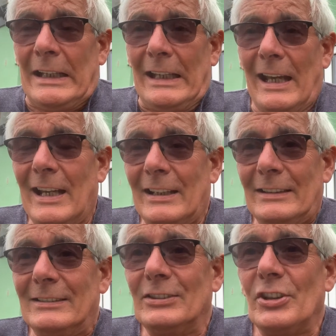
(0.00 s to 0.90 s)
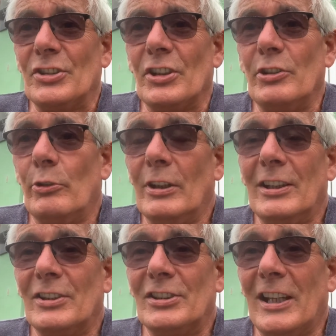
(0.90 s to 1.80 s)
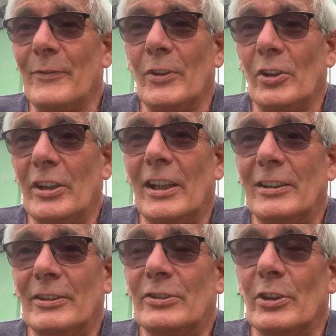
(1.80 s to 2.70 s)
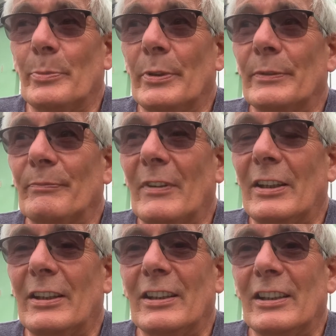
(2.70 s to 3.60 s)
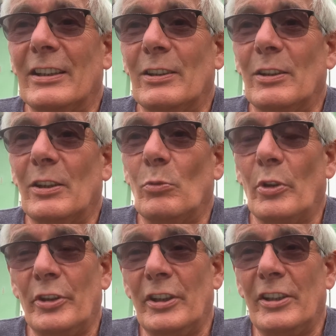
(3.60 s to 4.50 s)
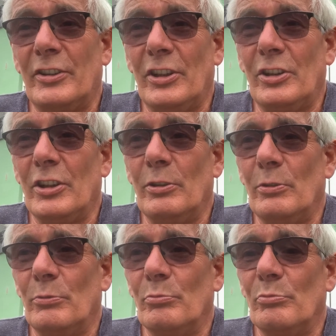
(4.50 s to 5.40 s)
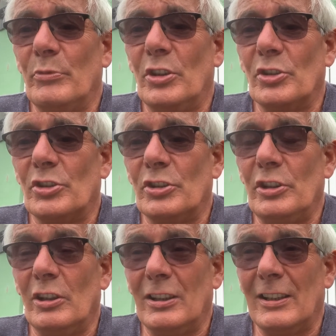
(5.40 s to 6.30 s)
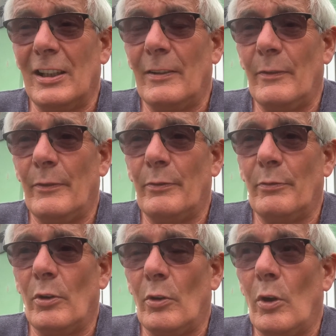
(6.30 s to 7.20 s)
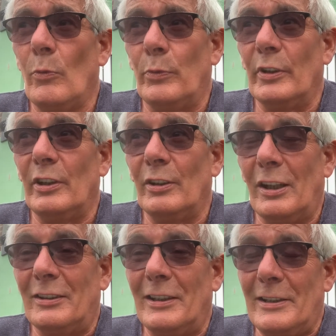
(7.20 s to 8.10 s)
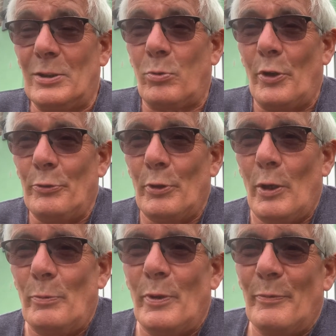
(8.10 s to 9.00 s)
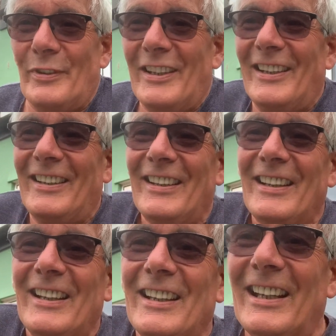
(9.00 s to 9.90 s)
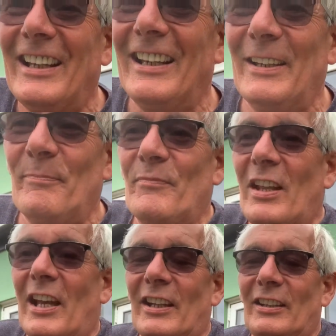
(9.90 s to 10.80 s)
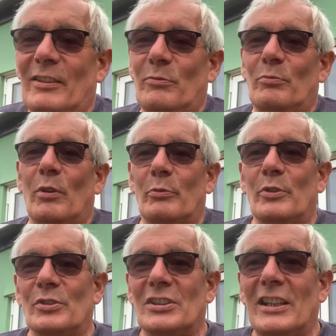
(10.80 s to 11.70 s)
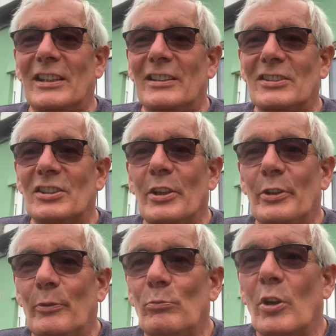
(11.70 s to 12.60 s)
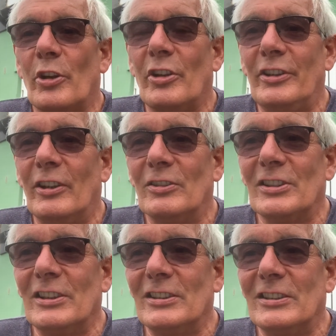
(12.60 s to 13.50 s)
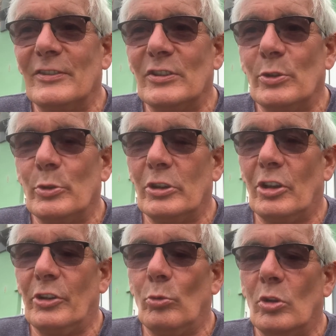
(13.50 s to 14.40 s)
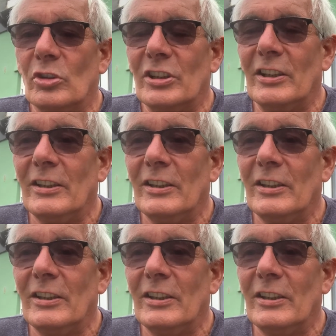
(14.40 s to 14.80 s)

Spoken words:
and you suddenly realise you haven't got your halyards up. What on earth do you do? Because you'll have, hopefully, at least one rope up there. And what we were saying is, you know, what are the alternatives if you're on the water?